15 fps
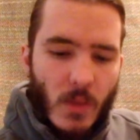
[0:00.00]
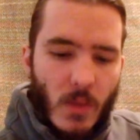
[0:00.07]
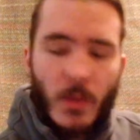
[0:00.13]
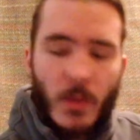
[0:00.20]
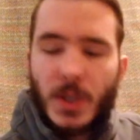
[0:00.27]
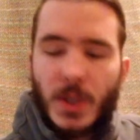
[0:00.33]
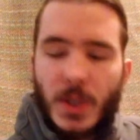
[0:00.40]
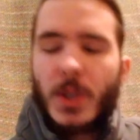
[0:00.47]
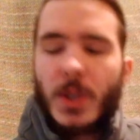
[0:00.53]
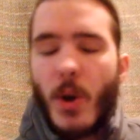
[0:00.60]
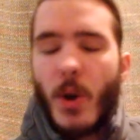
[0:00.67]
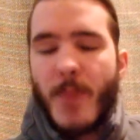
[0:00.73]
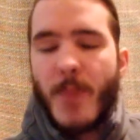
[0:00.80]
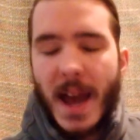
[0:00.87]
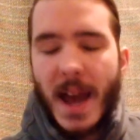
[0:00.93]
was to
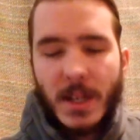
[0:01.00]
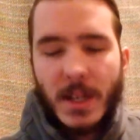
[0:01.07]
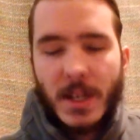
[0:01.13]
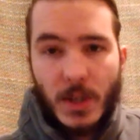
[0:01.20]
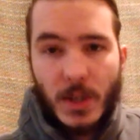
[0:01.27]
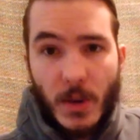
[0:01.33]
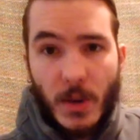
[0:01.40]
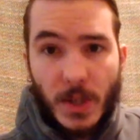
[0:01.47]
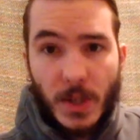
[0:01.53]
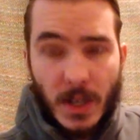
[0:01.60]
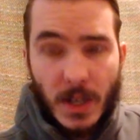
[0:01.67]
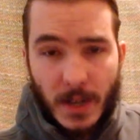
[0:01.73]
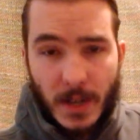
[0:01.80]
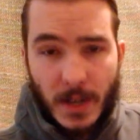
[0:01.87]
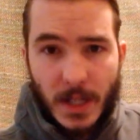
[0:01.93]
go back to those
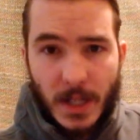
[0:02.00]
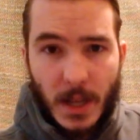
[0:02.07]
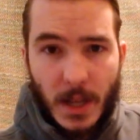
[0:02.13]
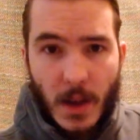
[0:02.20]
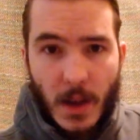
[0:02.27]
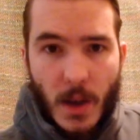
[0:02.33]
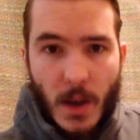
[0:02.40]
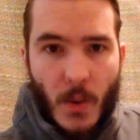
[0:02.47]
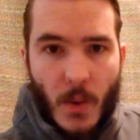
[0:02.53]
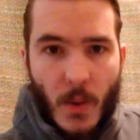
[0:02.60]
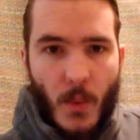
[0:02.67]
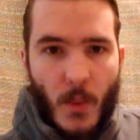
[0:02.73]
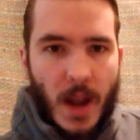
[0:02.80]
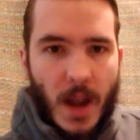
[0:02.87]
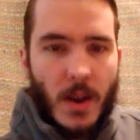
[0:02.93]
series
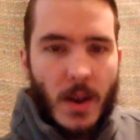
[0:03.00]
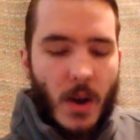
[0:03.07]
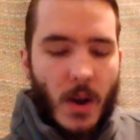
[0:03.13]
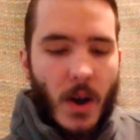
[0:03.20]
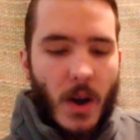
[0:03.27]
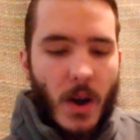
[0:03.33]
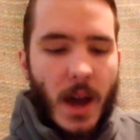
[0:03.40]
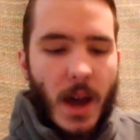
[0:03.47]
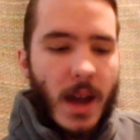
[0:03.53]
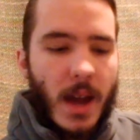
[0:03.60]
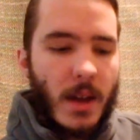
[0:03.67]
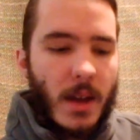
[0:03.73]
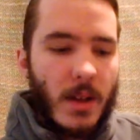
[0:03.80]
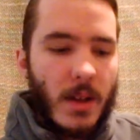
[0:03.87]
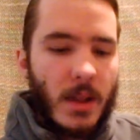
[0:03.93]
when
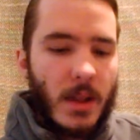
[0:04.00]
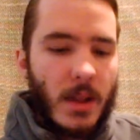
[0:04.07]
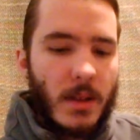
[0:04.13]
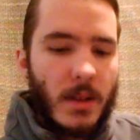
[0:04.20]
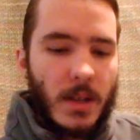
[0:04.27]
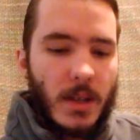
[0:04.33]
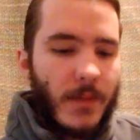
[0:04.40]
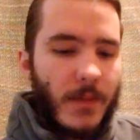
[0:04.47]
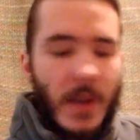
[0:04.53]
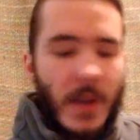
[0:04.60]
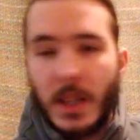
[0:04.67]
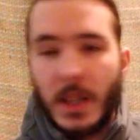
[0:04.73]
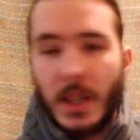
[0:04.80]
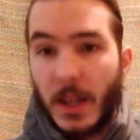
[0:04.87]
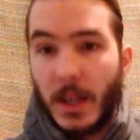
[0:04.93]
I
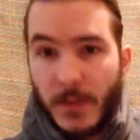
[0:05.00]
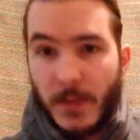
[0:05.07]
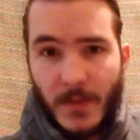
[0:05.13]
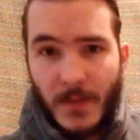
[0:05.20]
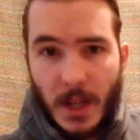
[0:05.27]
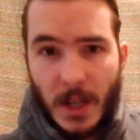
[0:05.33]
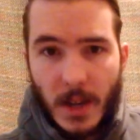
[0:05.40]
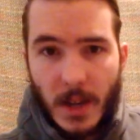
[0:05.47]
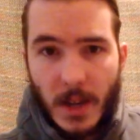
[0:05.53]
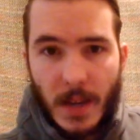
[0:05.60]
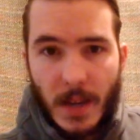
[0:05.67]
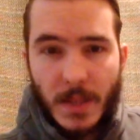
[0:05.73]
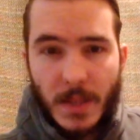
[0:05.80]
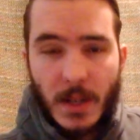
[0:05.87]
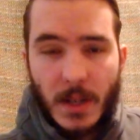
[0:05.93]
fell in love with video
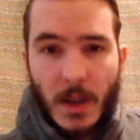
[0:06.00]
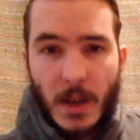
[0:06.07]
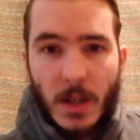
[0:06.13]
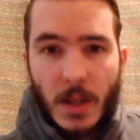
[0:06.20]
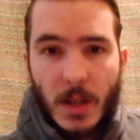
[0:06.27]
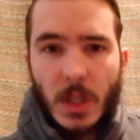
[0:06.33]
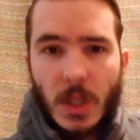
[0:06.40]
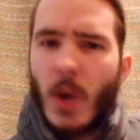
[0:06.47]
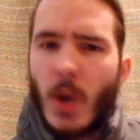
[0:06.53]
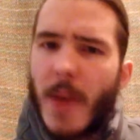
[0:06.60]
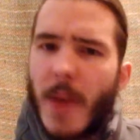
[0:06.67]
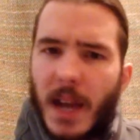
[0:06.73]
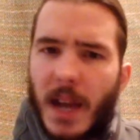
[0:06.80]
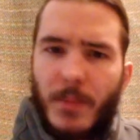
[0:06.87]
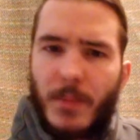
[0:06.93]
games. To go
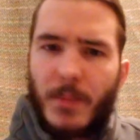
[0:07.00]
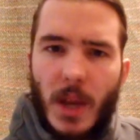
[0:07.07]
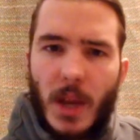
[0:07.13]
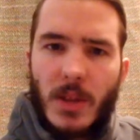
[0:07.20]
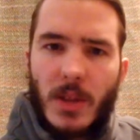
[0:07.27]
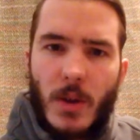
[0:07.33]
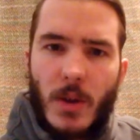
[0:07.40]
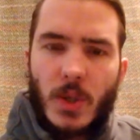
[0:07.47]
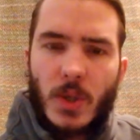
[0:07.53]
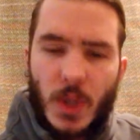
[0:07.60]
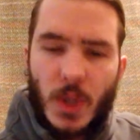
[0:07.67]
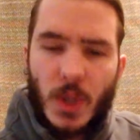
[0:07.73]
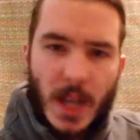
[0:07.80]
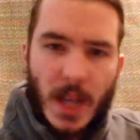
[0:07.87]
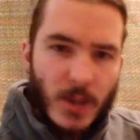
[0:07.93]
back and play those
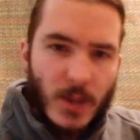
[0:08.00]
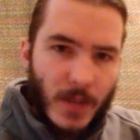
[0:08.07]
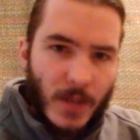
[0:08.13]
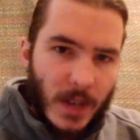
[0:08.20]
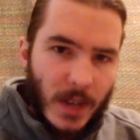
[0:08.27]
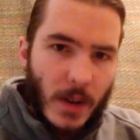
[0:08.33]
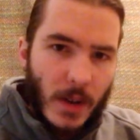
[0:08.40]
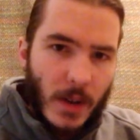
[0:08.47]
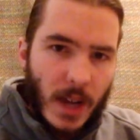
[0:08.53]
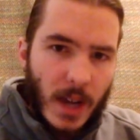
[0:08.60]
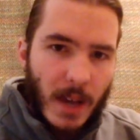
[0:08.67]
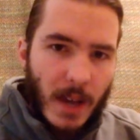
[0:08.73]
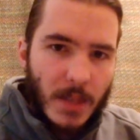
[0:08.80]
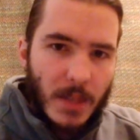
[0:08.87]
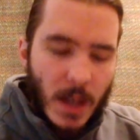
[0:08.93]
nostalgic video
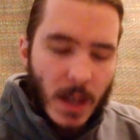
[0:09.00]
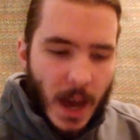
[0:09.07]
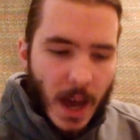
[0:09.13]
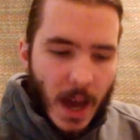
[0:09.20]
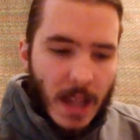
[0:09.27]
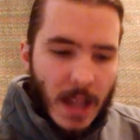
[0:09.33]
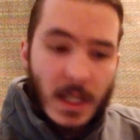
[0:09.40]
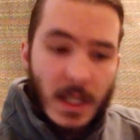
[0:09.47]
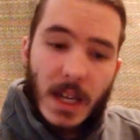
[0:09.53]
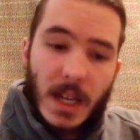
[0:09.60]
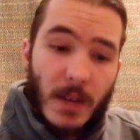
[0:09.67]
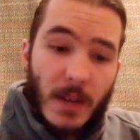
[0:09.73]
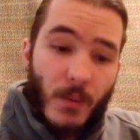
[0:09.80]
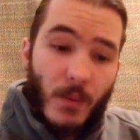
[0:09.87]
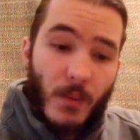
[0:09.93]
games and
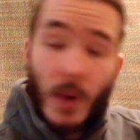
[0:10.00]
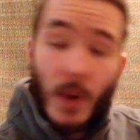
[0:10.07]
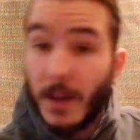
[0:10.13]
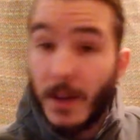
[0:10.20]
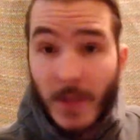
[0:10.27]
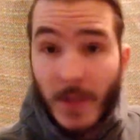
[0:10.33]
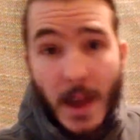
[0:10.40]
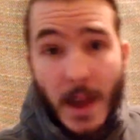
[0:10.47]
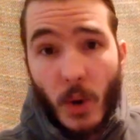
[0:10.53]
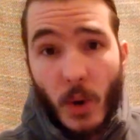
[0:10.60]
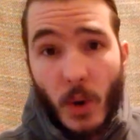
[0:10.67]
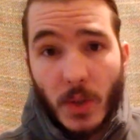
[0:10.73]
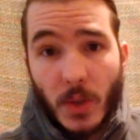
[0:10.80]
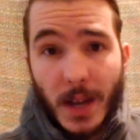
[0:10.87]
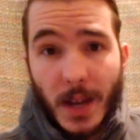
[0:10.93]
see, one, if they
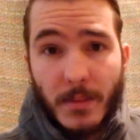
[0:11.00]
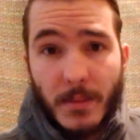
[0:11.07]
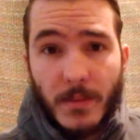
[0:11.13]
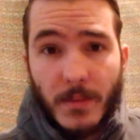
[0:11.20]
hold up,